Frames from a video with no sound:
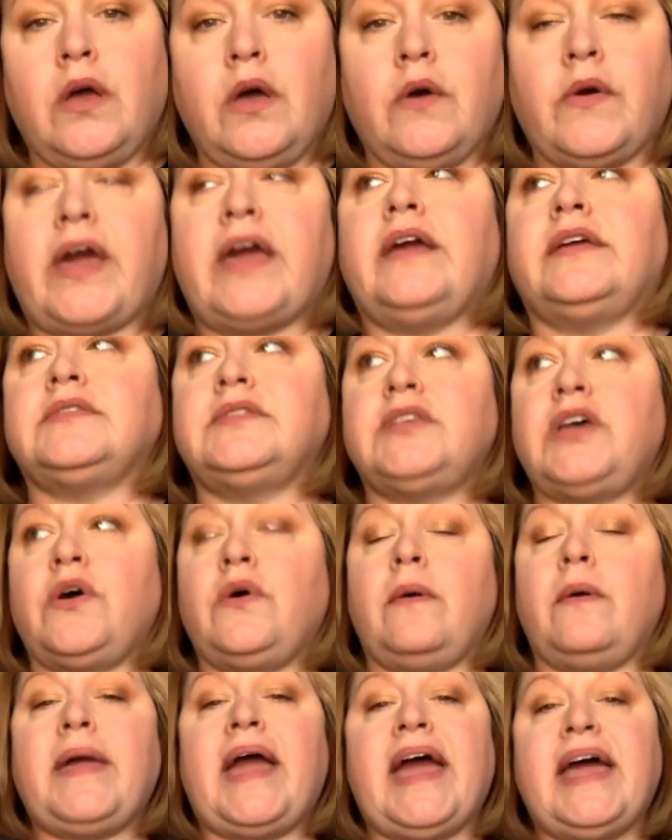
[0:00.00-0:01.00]
Okay,
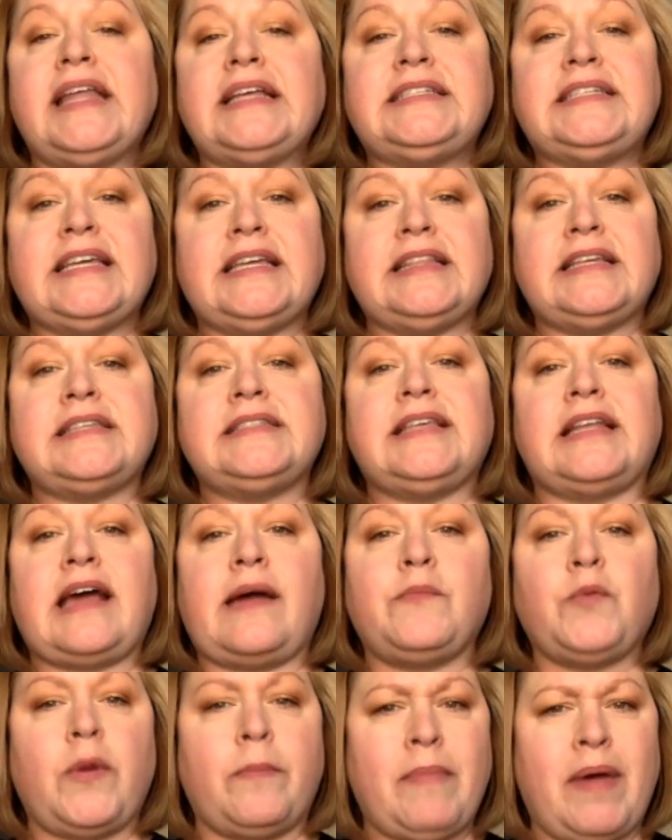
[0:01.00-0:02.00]
so I'm editing this and
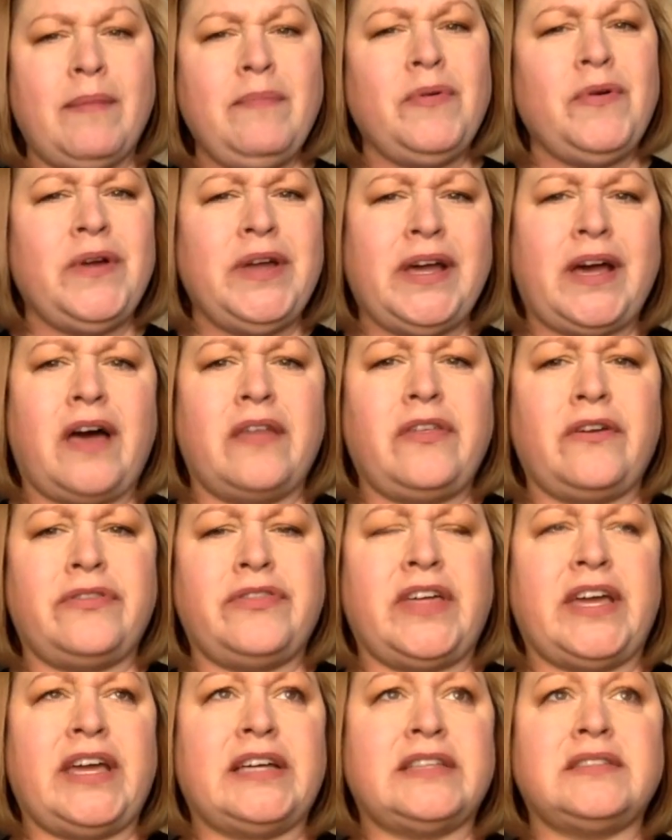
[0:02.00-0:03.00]
I'm remembering other
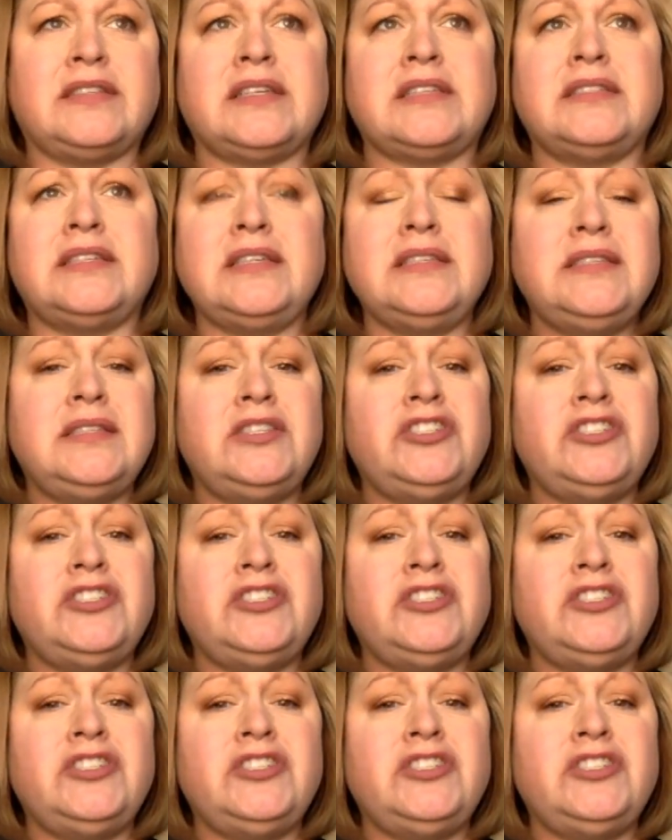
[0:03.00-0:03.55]
things because this